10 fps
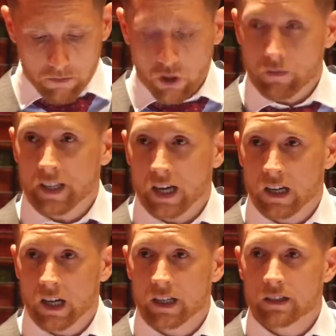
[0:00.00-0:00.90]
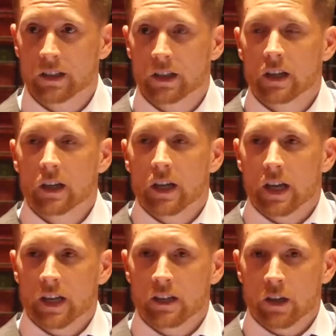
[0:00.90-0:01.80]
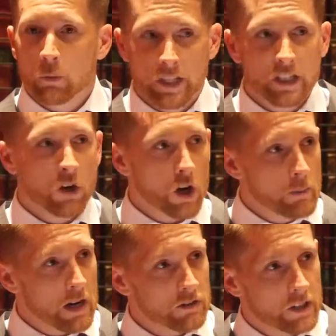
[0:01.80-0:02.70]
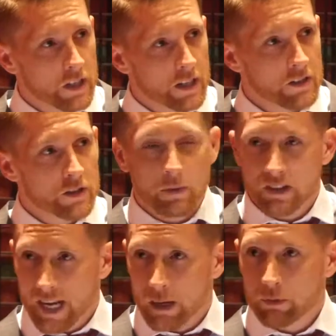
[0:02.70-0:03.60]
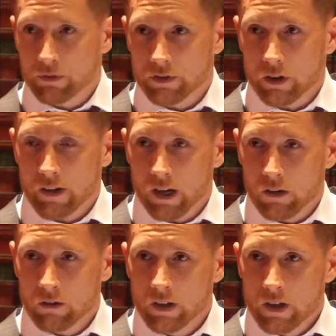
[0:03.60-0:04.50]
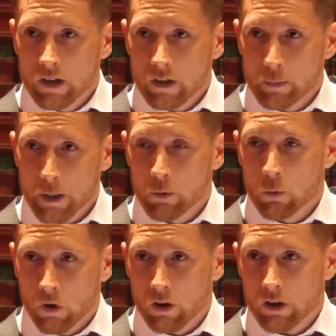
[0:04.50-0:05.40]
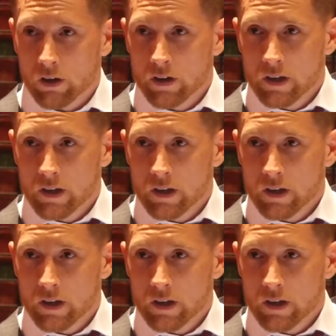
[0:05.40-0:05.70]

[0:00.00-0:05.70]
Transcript: serving that client. And we did talk about tonight some examples of how people were